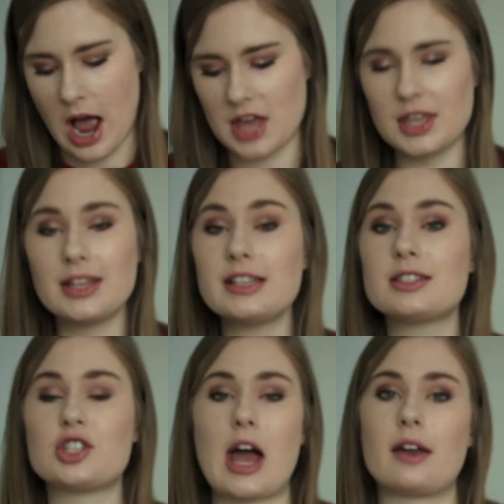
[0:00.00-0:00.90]
I think
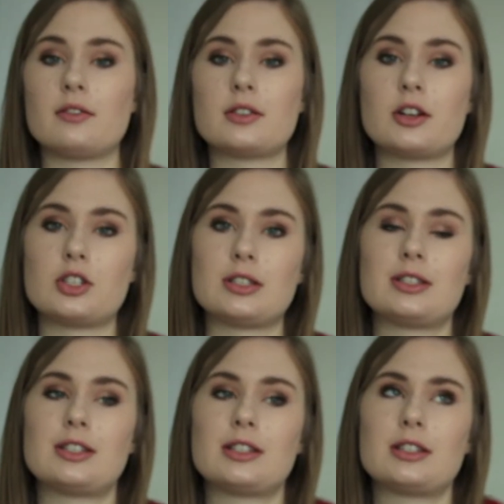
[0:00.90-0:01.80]
these shadows are
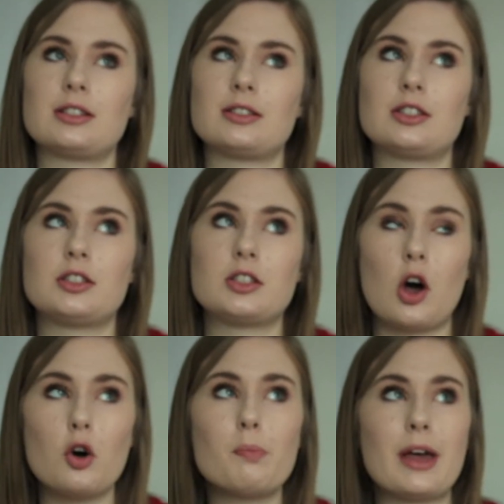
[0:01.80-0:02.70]
just
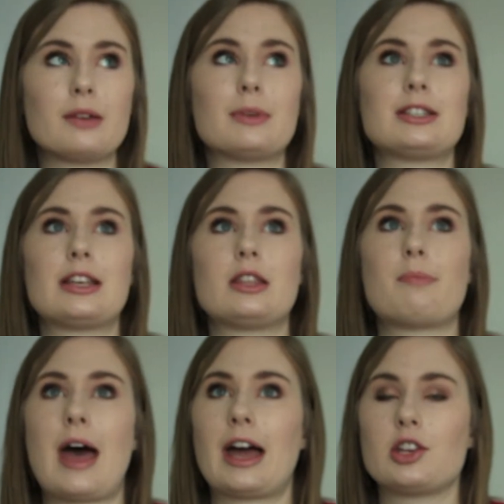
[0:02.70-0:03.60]
so pigmented. The
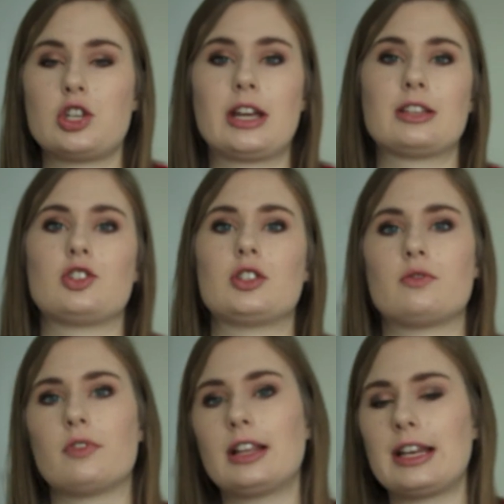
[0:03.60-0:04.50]
packaging is
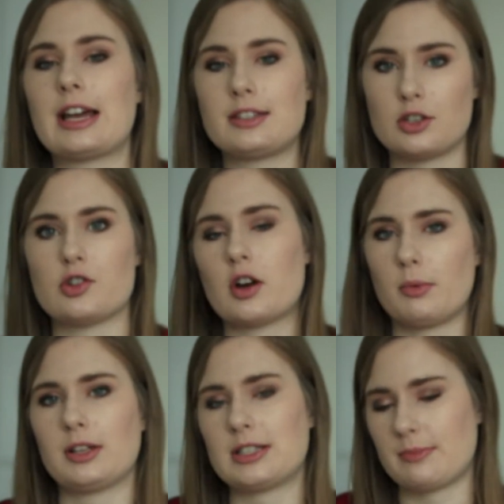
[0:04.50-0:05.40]
just really nice and
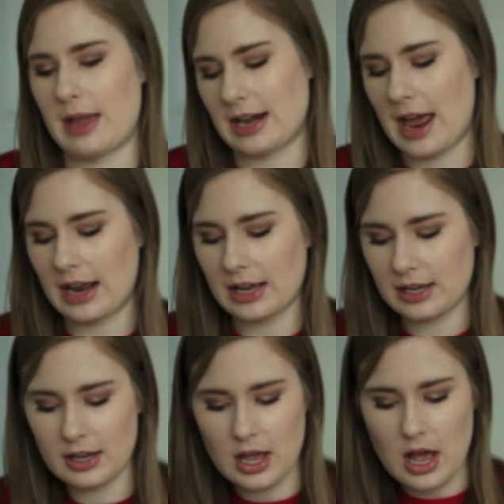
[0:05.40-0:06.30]
durable. It's a magnetic
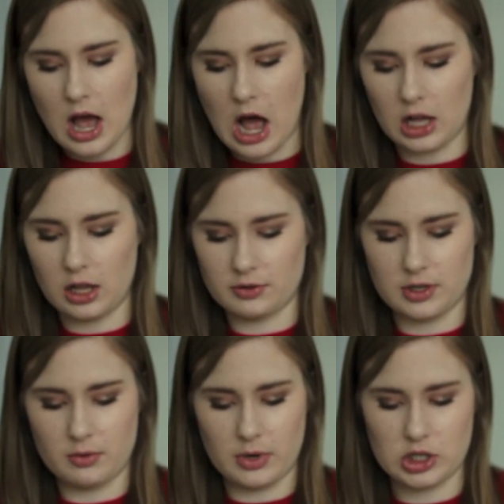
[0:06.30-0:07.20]
uh,
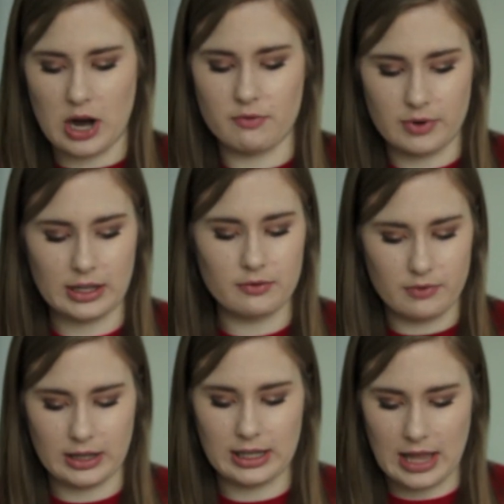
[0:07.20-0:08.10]
closer, which I really,
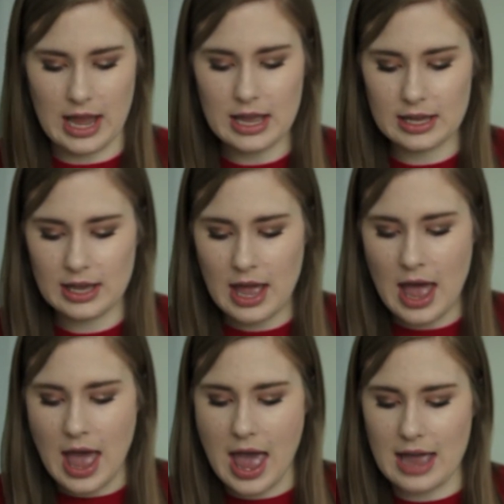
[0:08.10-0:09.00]
really like.
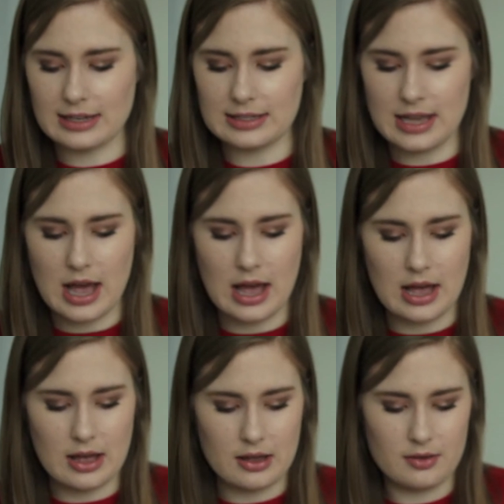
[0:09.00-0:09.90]
And
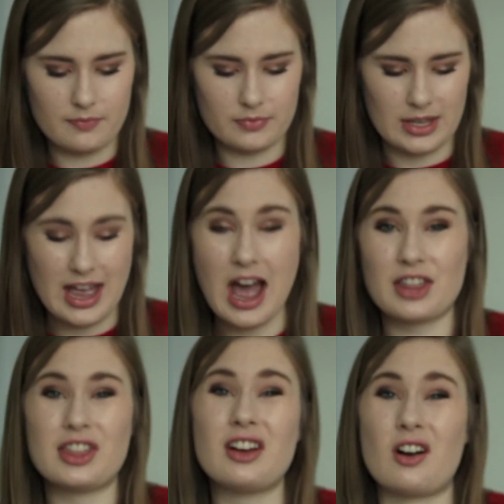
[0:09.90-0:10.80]
uh, yeah, I
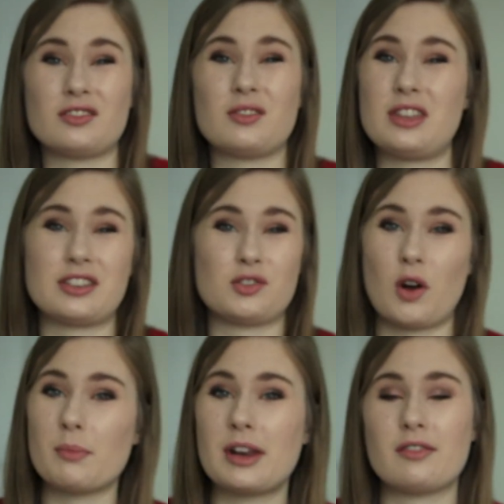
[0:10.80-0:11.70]
think also the
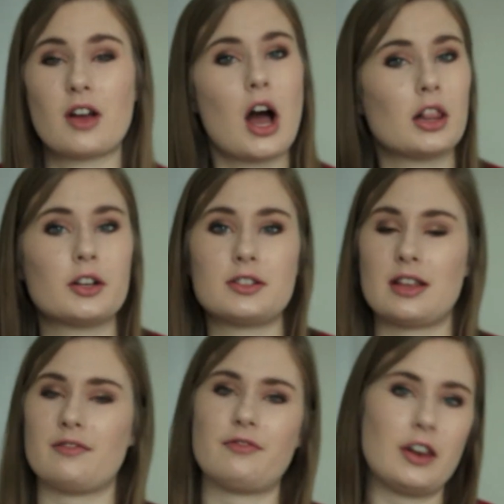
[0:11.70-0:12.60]
assortment of colors
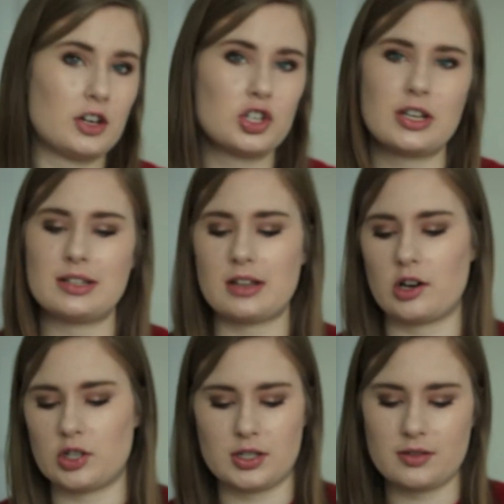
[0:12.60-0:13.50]
and finishes
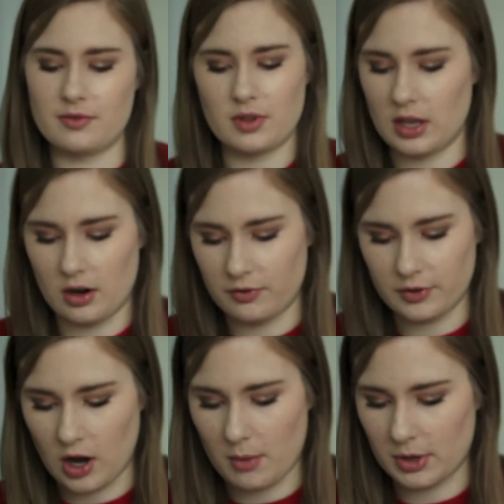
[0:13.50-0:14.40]
are just, you know,
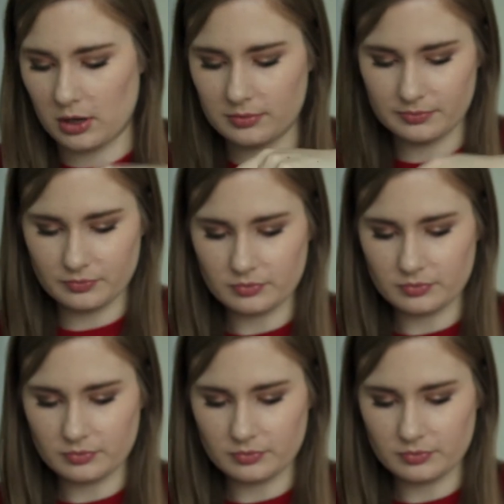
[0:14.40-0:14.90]
phenomenal.